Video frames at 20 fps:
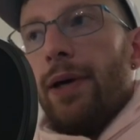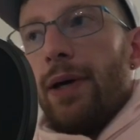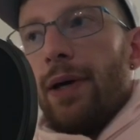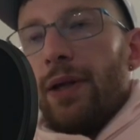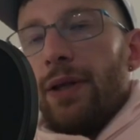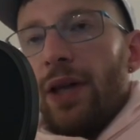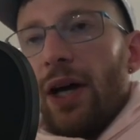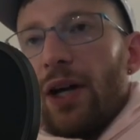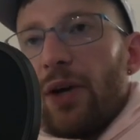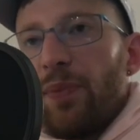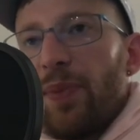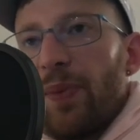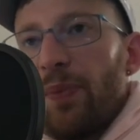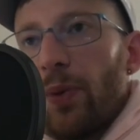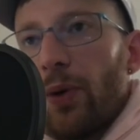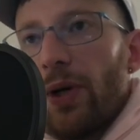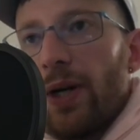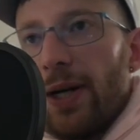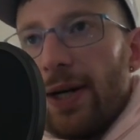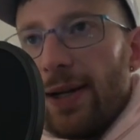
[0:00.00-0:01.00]
The other
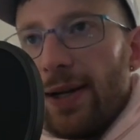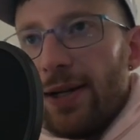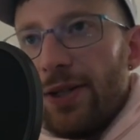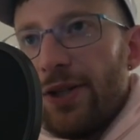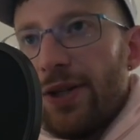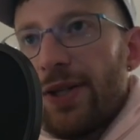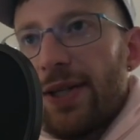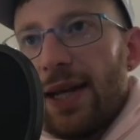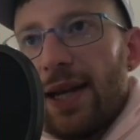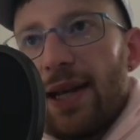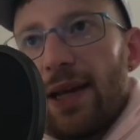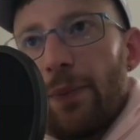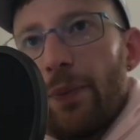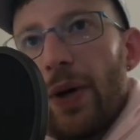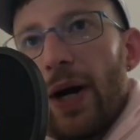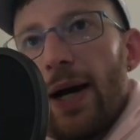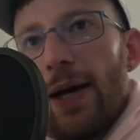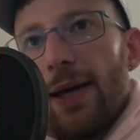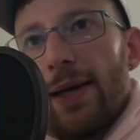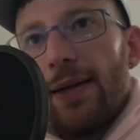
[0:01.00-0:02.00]
people here, they are just getting
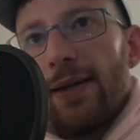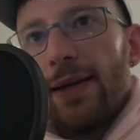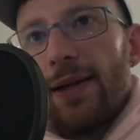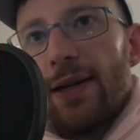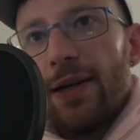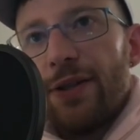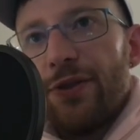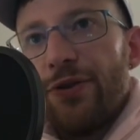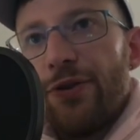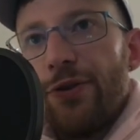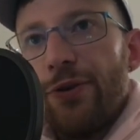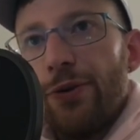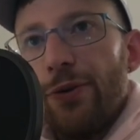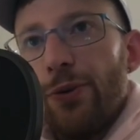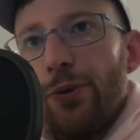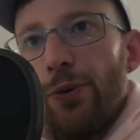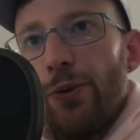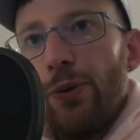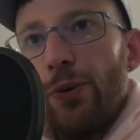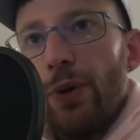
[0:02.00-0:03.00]
by and they are
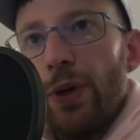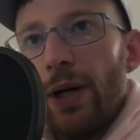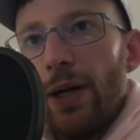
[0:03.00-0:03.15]
too.